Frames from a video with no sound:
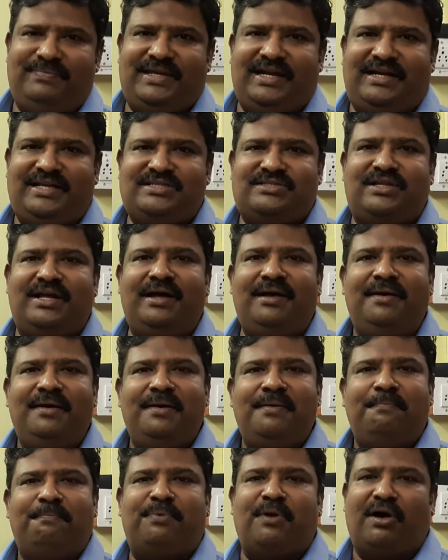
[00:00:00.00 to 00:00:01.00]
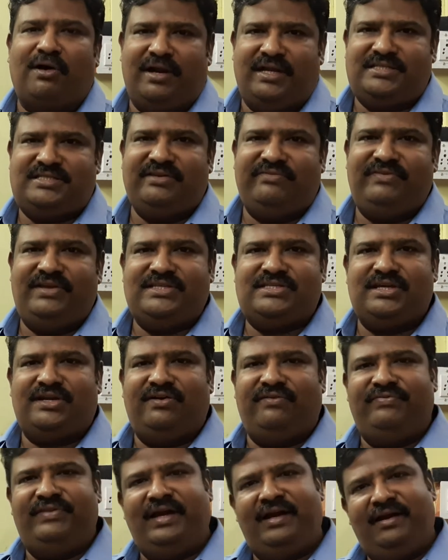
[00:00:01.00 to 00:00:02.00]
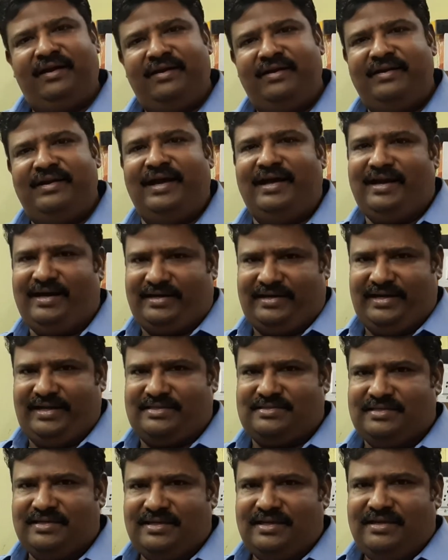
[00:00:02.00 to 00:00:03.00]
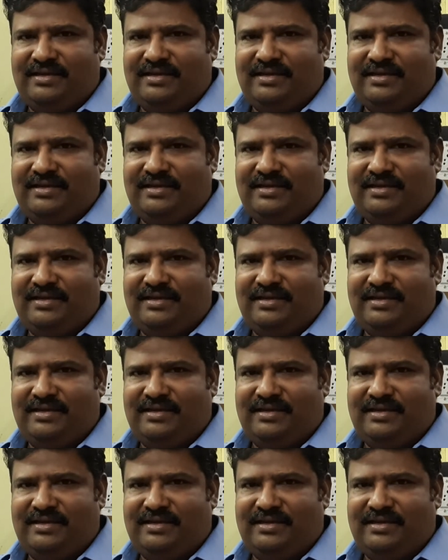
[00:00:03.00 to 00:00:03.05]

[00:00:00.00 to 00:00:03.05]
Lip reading: that is the progressive nature of the direct tax.